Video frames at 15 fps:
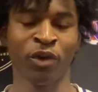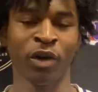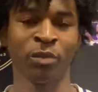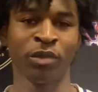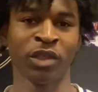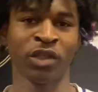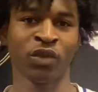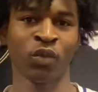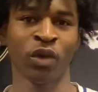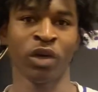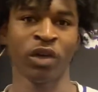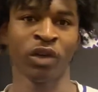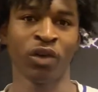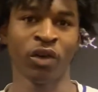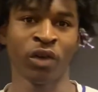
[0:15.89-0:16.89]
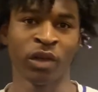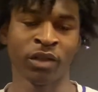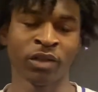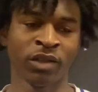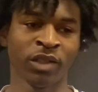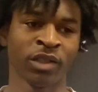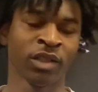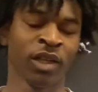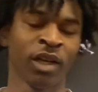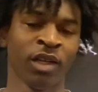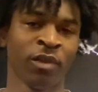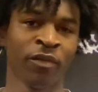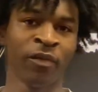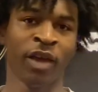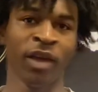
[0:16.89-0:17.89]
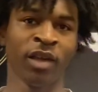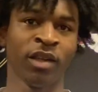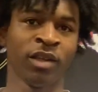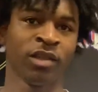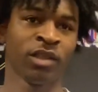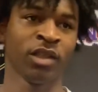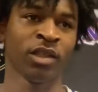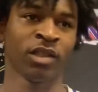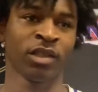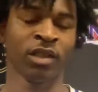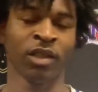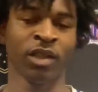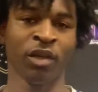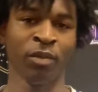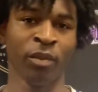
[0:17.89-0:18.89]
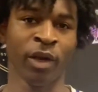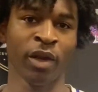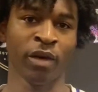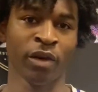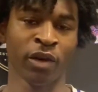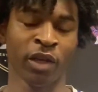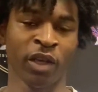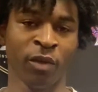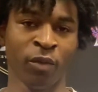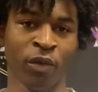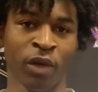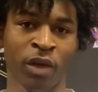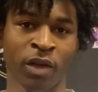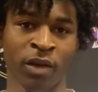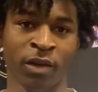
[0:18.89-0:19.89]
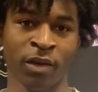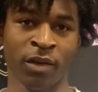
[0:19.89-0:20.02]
I'm just working on just elevating and just getting better and keep winning.